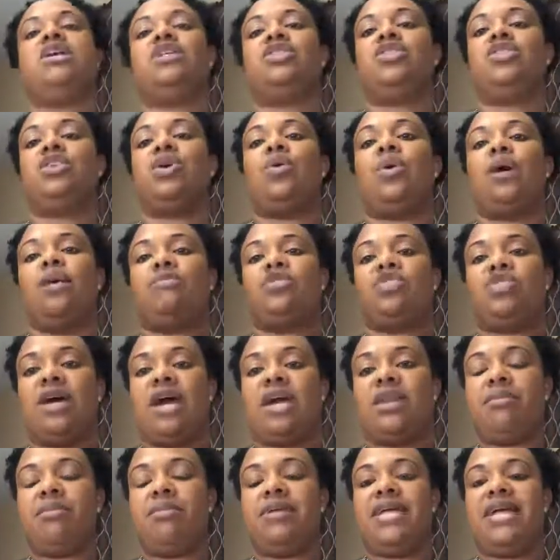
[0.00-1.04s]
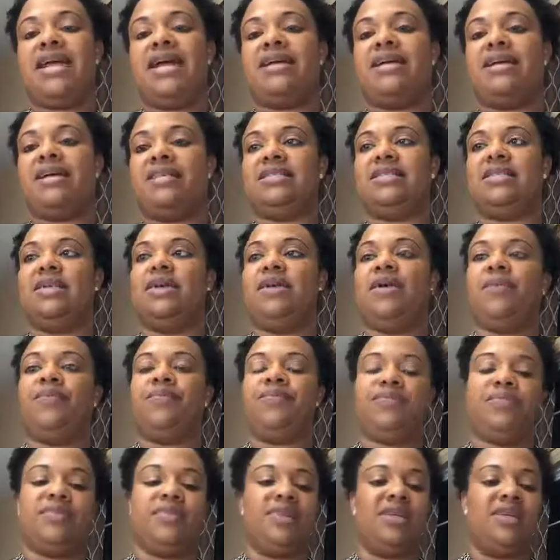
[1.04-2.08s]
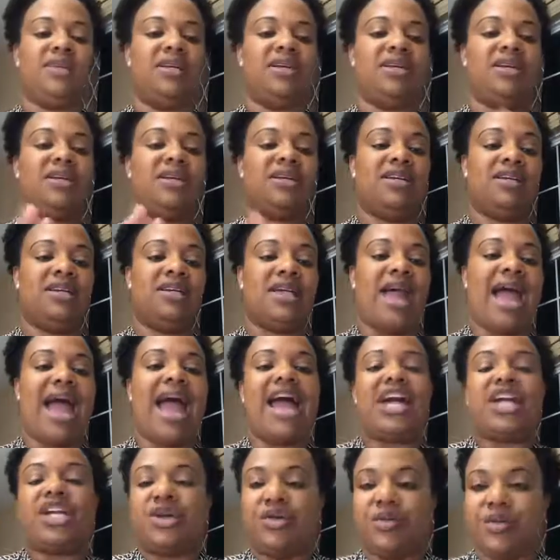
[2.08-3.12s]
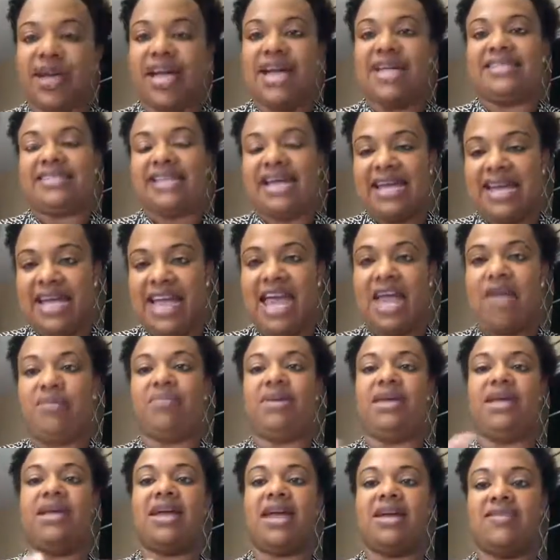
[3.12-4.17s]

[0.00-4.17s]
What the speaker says: So I'm trying to be as accurate as I can be.